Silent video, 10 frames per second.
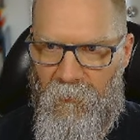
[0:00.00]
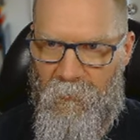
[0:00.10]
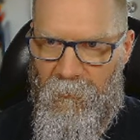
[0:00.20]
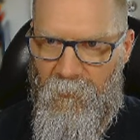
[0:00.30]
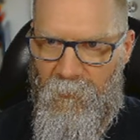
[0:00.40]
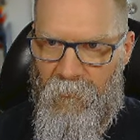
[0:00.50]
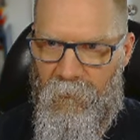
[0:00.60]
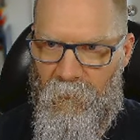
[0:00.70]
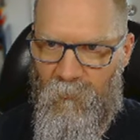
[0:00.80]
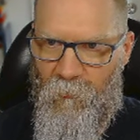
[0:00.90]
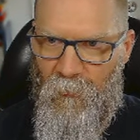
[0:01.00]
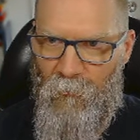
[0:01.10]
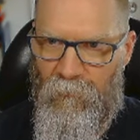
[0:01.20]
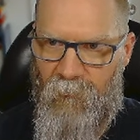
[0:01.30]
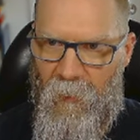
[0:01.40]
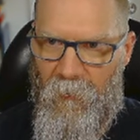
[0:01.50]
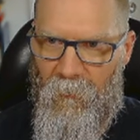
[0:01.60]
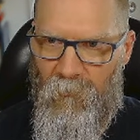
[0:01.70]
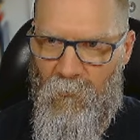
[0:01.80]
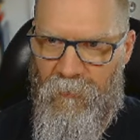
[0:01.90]
instance profile.
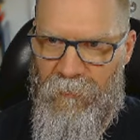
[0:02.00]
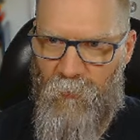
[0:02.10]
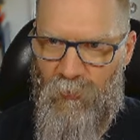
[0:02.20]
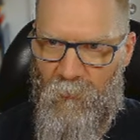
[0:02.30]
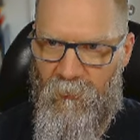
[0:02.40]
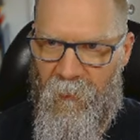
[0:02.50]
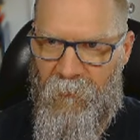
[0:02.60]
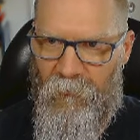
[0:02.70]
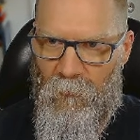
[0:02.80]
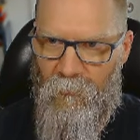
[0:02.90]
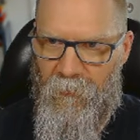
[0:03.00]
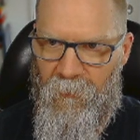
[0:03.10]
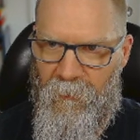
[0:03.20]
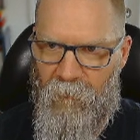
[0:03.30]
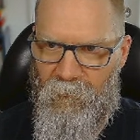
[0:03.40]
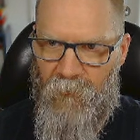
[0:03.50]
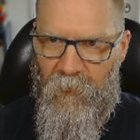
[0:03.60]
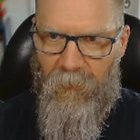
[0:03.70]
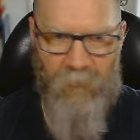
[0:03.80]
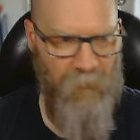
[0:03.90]
We're just going to put a placeholder in here for
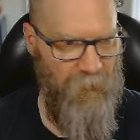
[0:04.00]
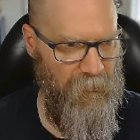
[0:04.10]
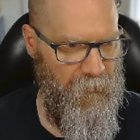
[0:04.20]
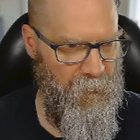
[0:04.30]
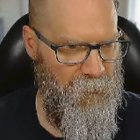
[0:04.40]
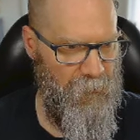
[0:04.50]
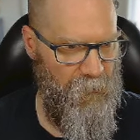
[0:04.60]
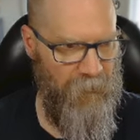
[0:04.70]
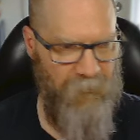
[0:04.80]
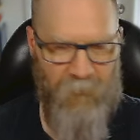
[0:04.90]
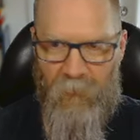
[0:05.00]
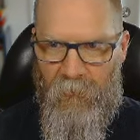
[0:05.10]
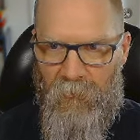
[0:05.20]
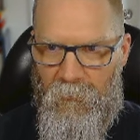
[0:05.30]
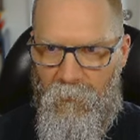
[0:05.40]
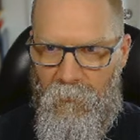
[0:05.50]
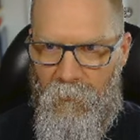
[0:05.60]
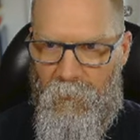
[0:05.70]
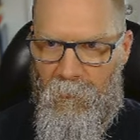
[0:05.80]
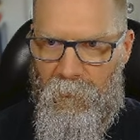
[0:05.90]
now. So I'll say
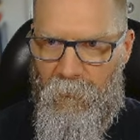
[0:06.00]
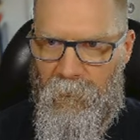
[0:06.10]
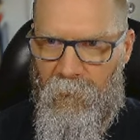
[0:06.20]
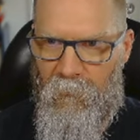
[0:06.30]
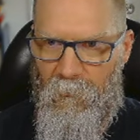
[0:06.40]
to do.